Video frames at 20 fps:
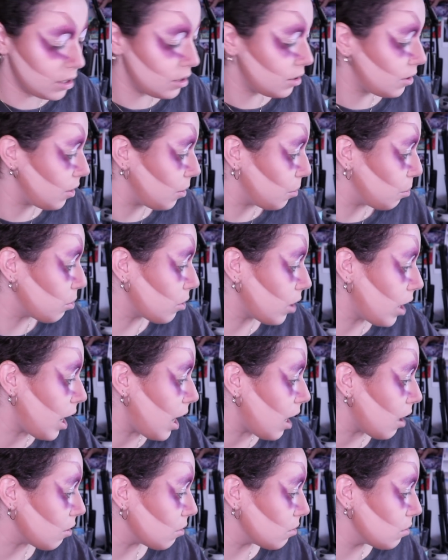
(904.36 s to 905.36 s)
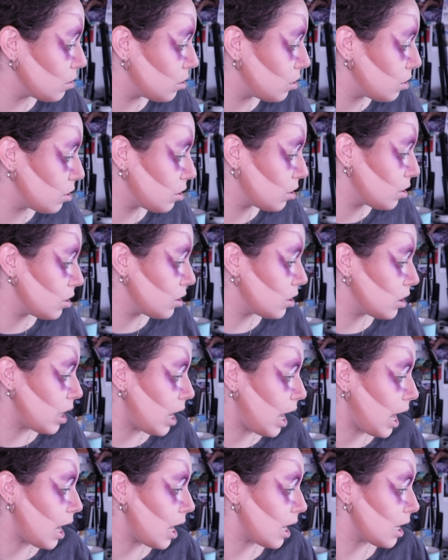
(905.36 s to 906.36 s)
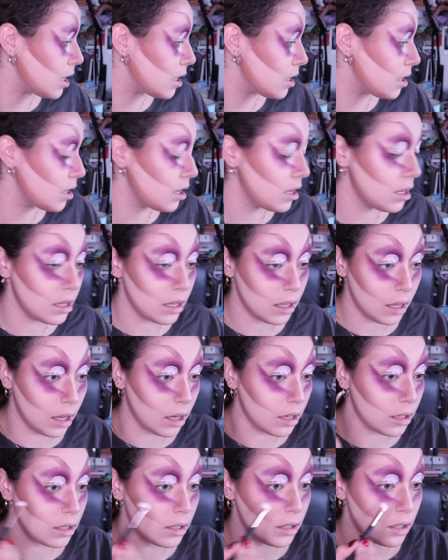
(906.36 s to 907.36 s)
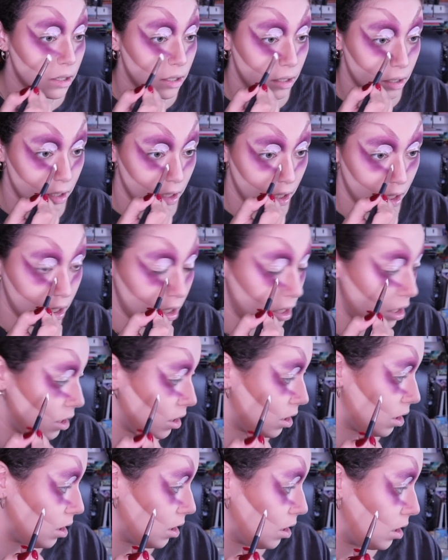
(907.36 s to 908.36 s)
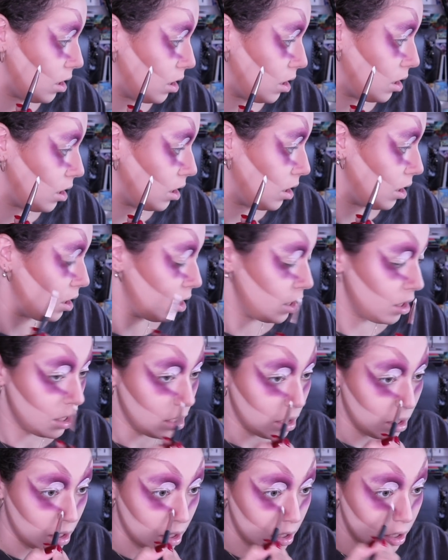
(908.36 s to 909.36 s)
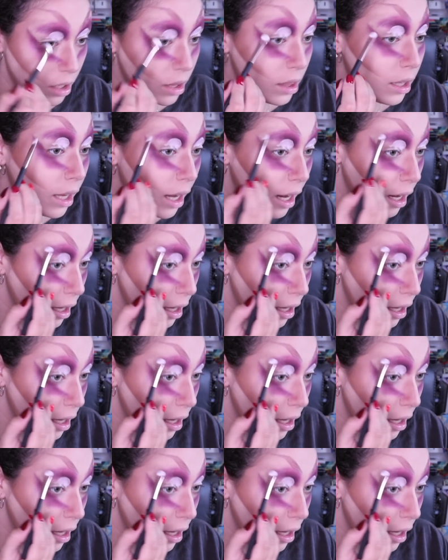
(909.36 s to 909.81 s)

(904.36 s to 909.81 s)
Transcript: under the brows. and under here, under the